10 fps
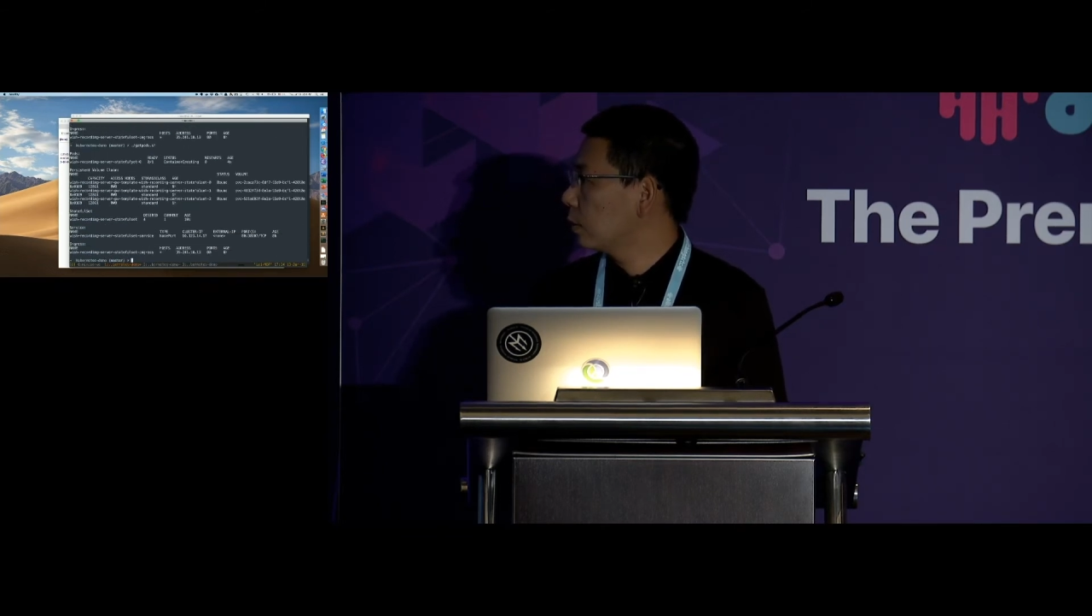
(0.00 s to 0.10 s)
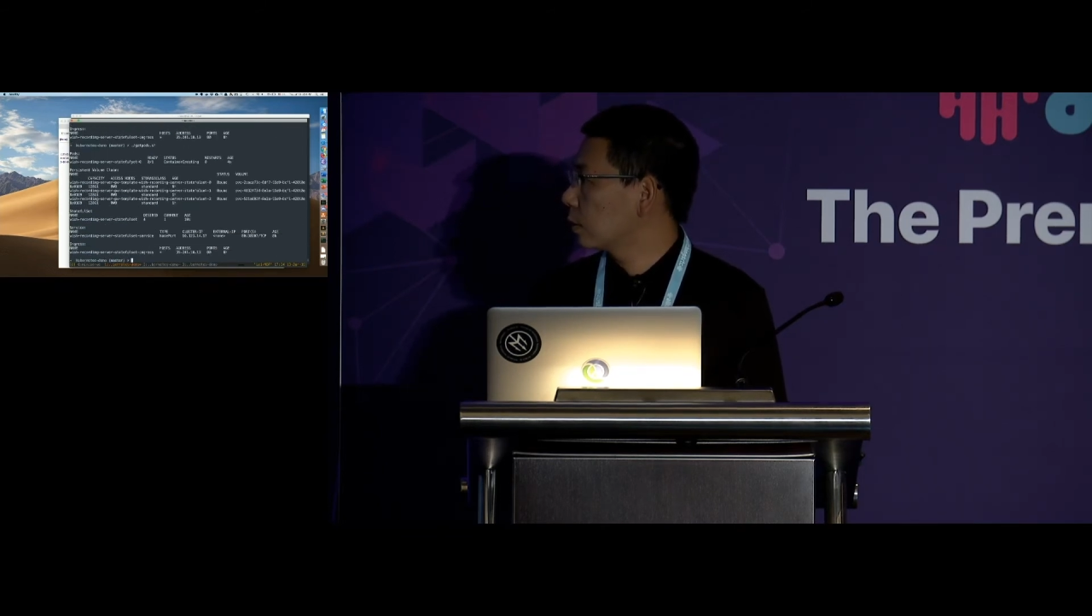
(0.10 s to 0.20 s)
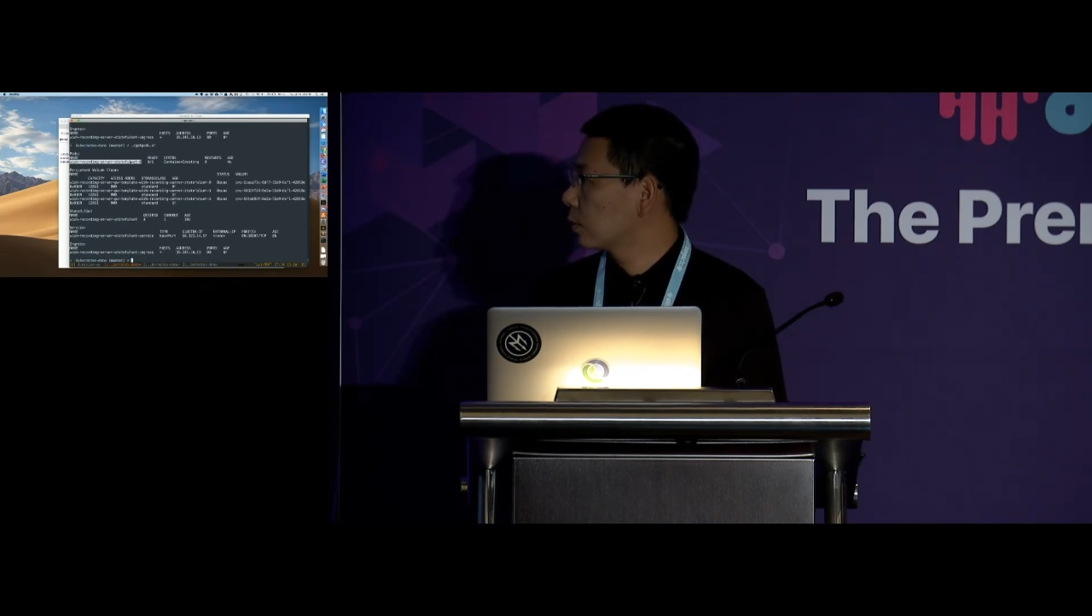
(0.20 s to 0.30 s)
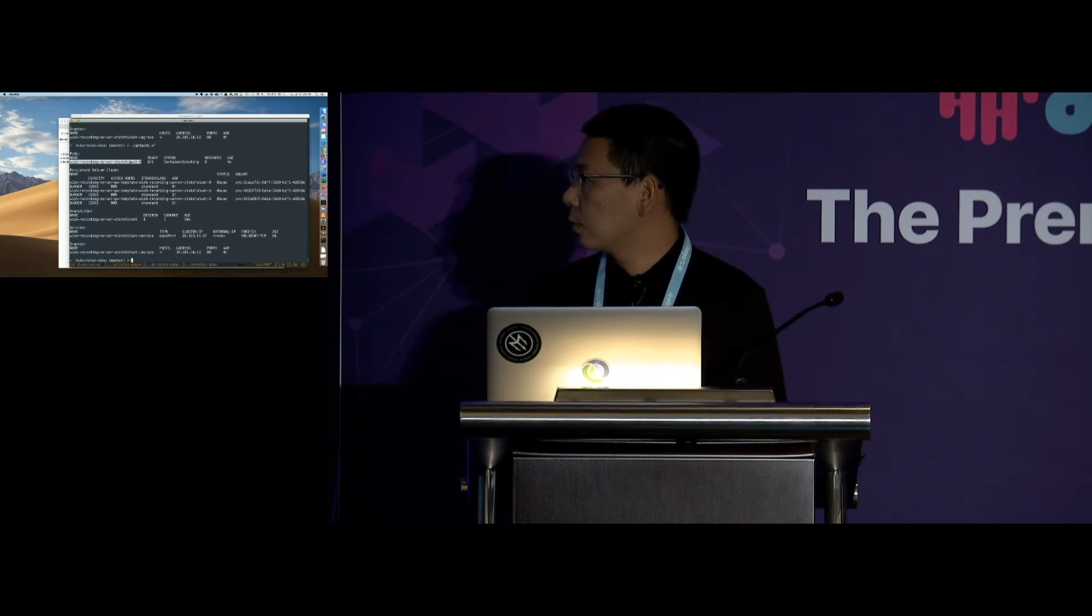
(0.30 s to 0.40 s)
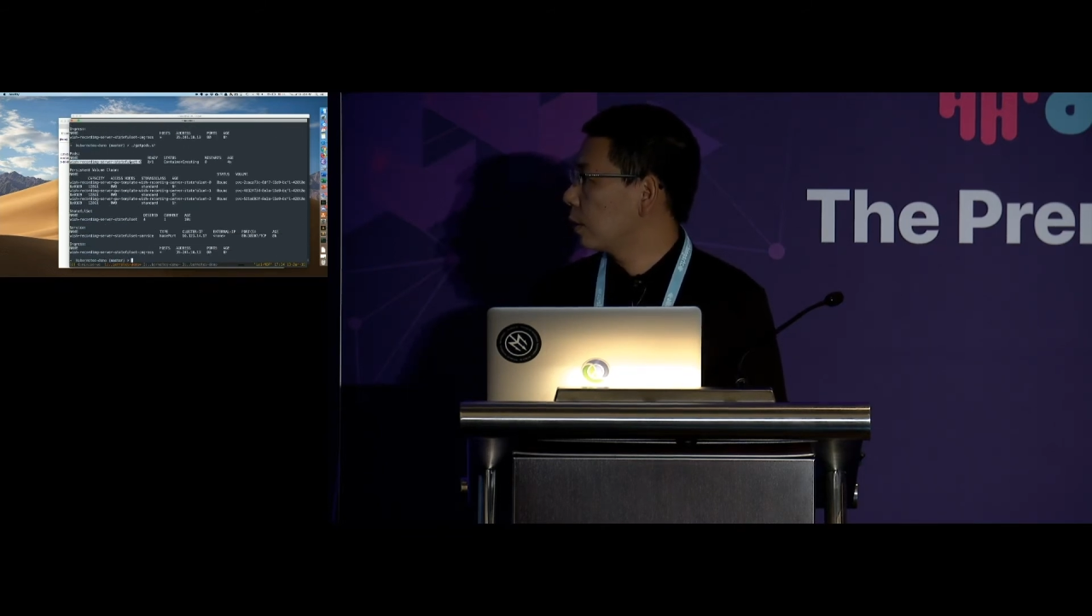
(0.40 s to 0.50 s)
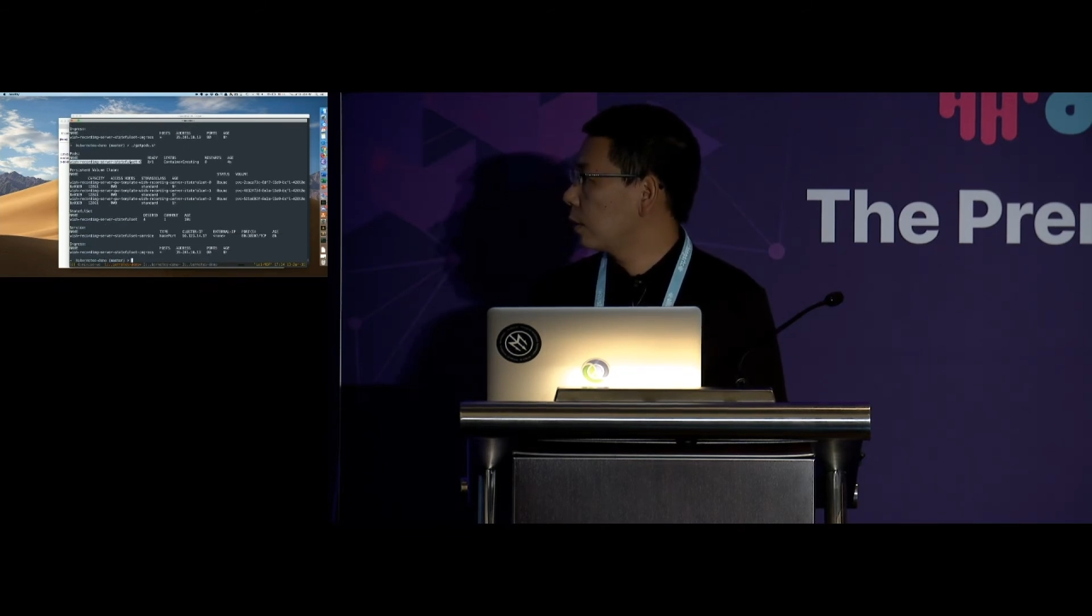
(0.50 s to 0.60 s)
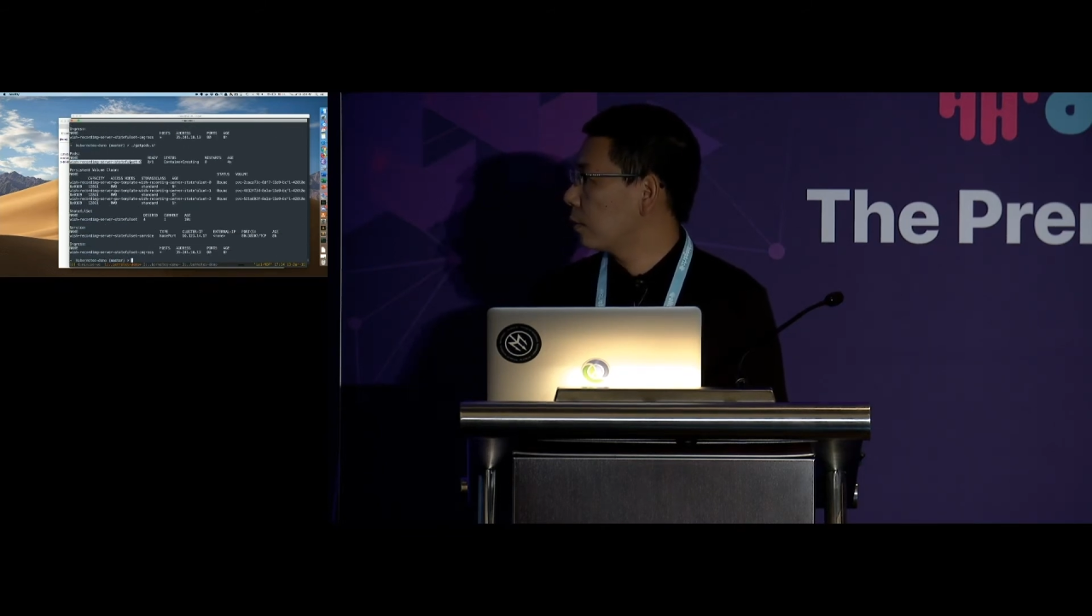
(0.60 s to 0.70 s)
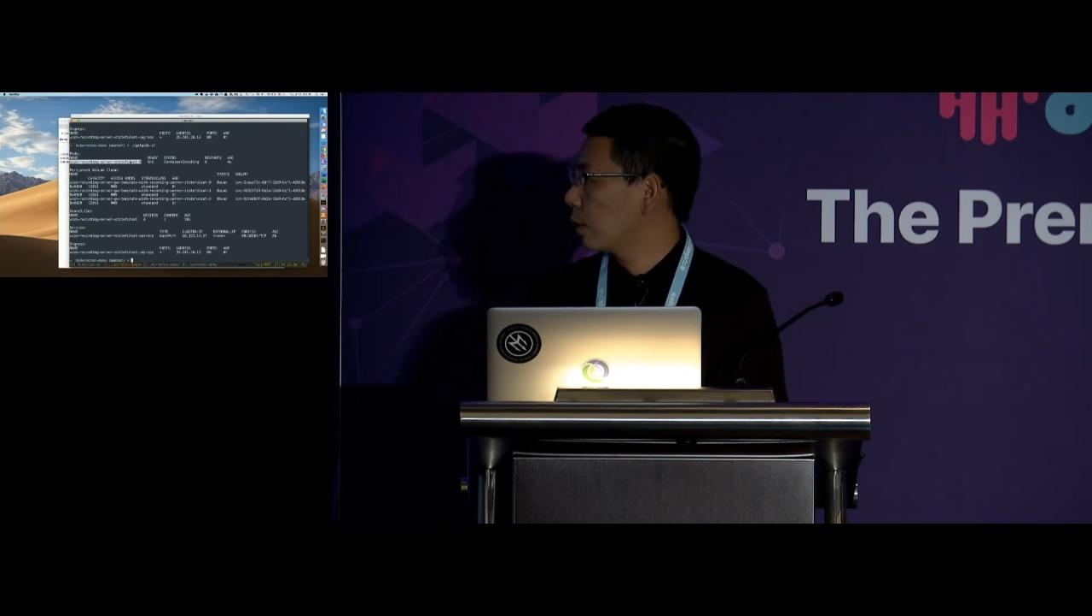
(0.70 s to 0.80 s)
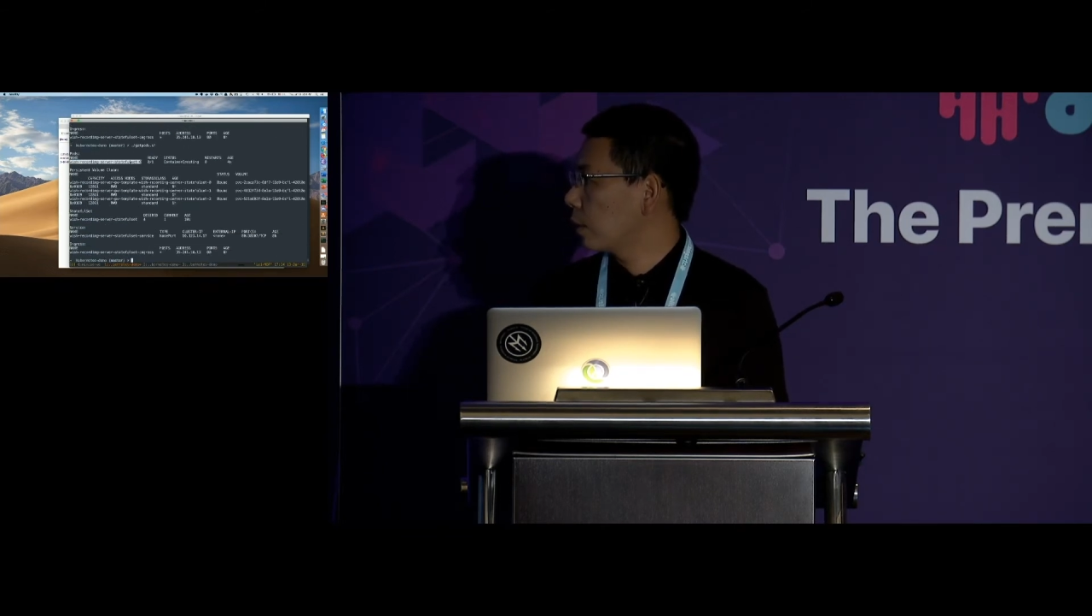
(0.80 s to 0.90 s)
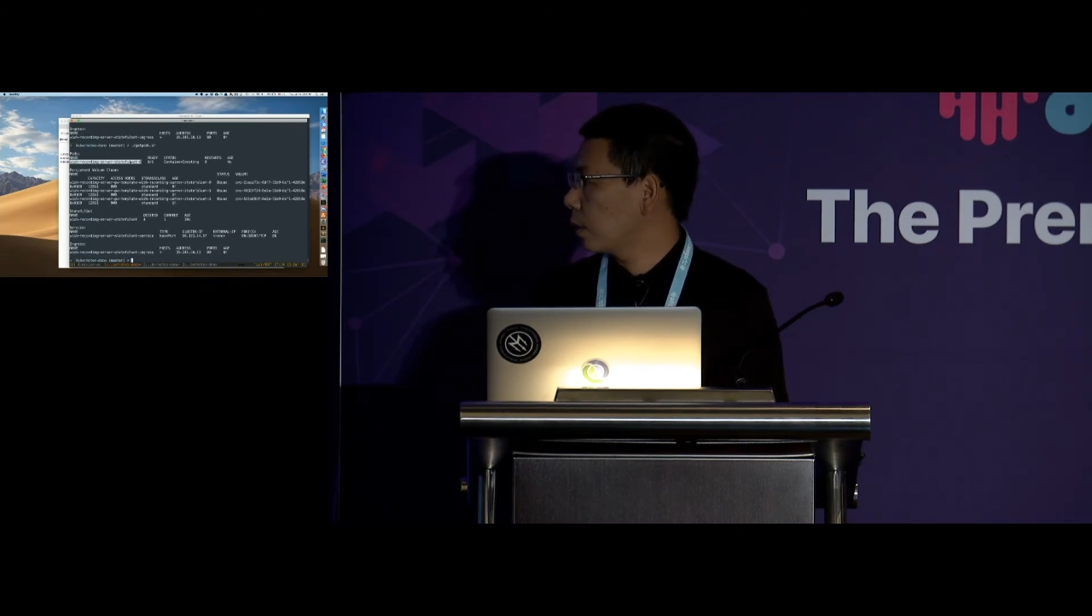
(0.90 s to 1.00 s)
is
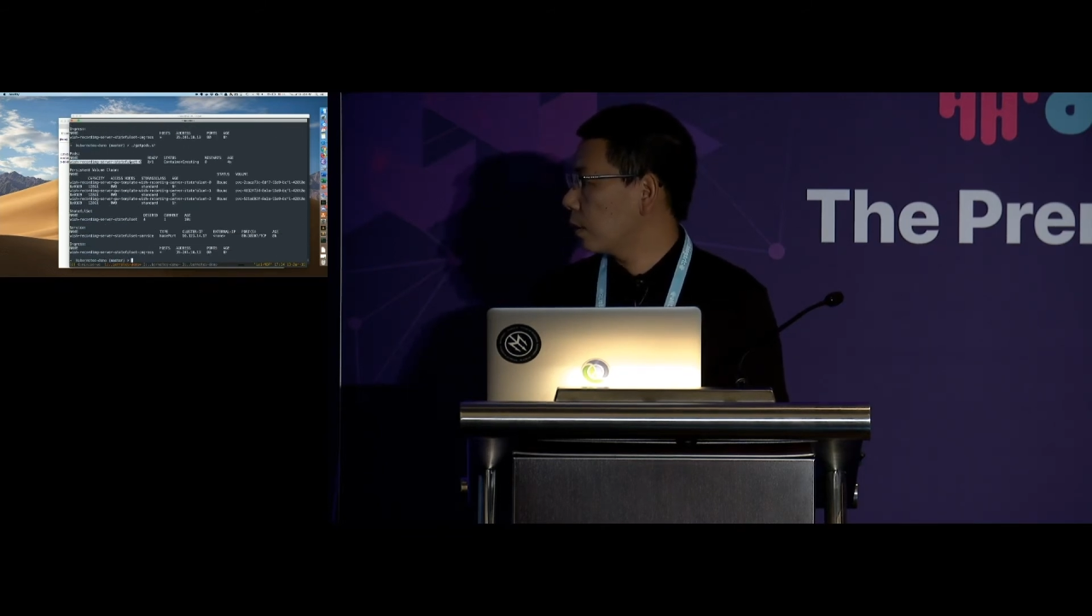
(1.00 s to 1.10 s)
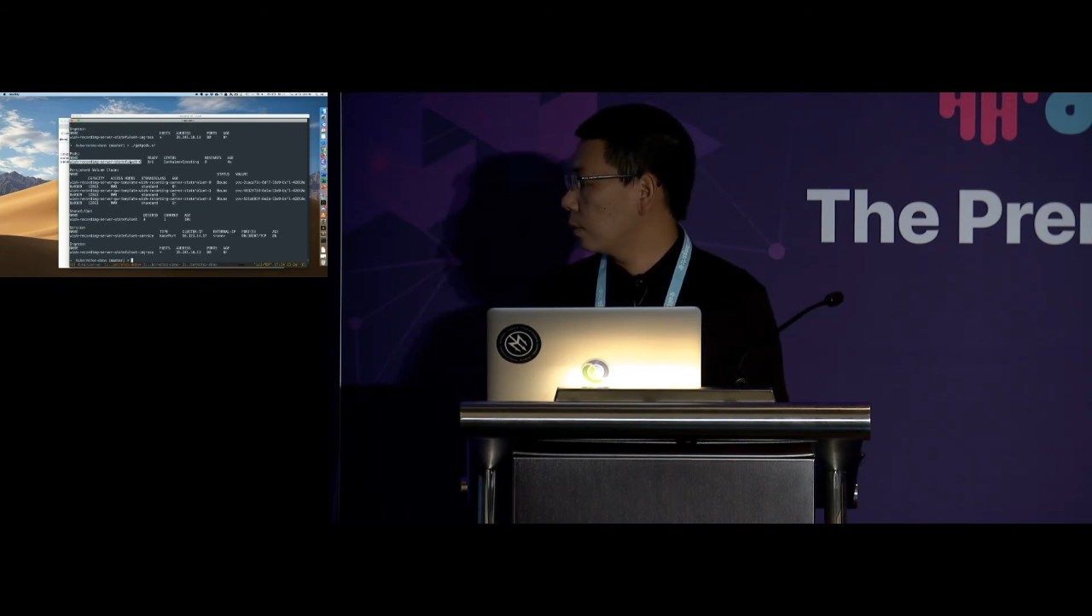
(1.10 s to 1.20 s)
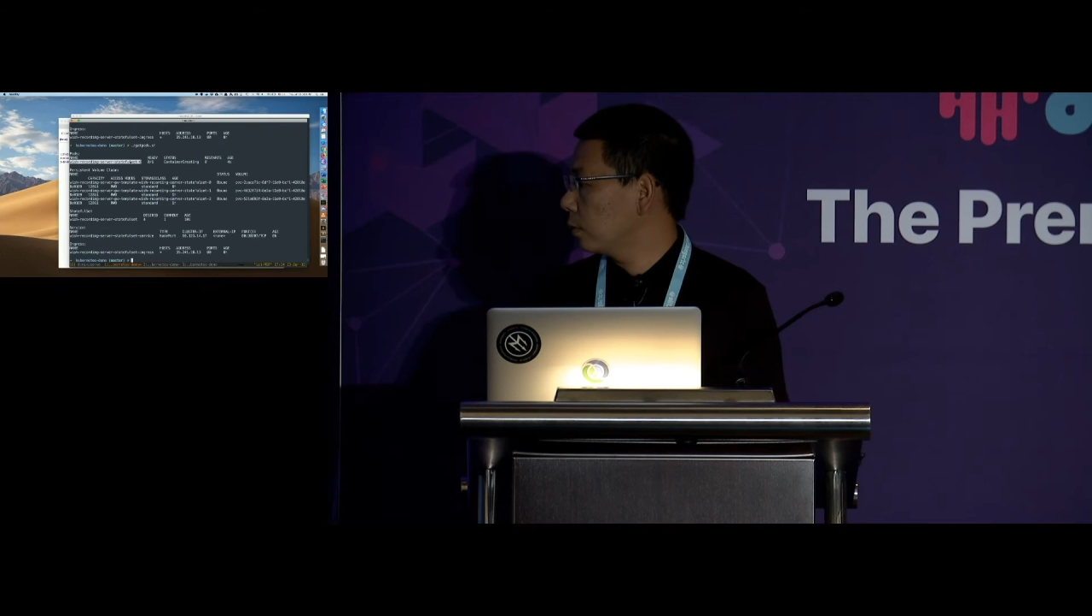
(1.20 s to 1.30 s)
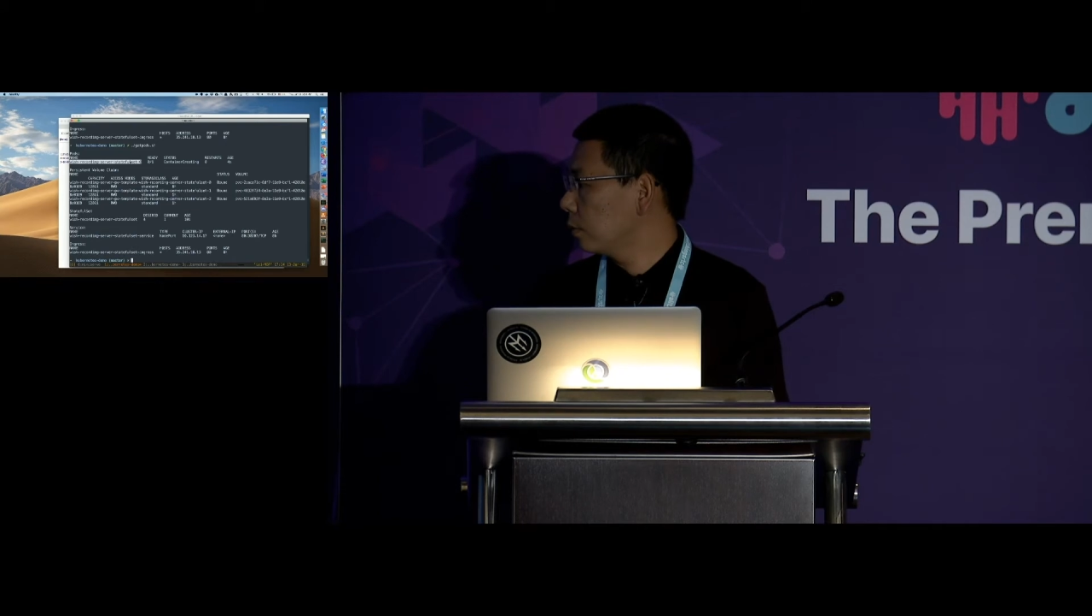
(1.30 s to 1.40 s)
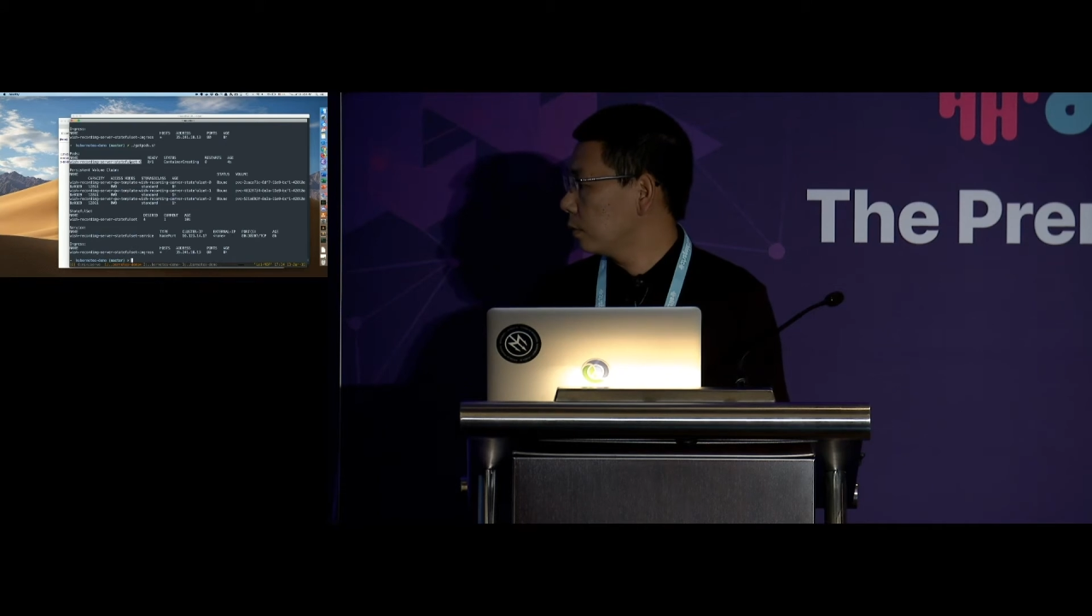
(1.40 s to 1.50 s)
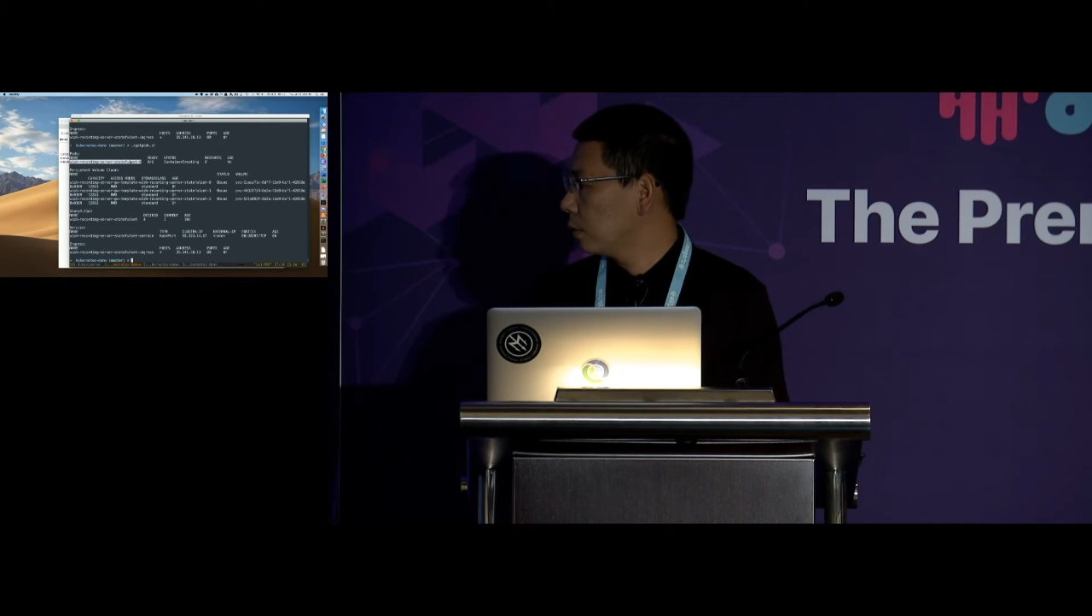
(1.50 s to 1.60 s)
creating right now.